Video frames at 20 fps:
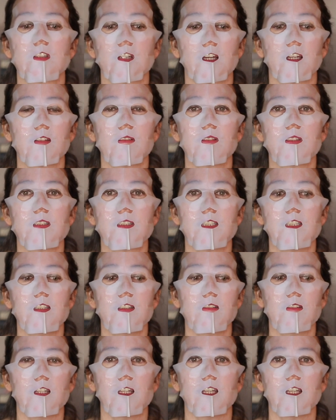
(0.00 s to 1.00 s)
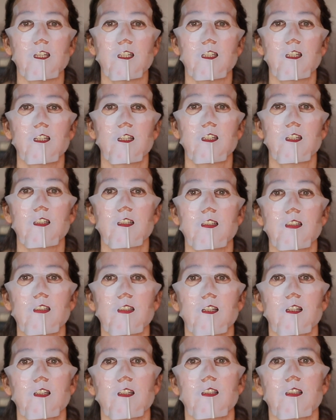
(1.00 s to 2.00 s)
I will see you in
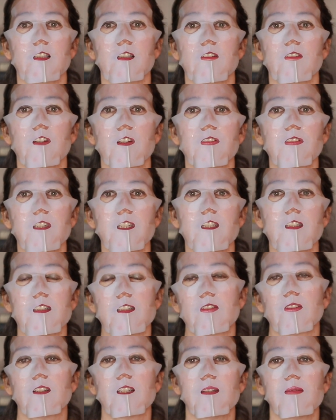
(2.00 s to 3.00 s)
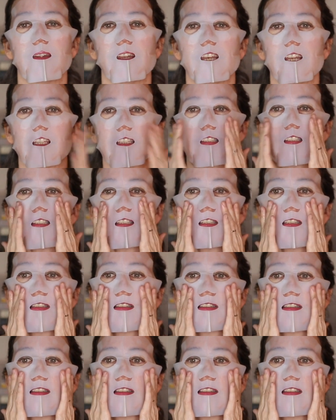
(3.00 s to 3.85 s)
15 to 20 minutes.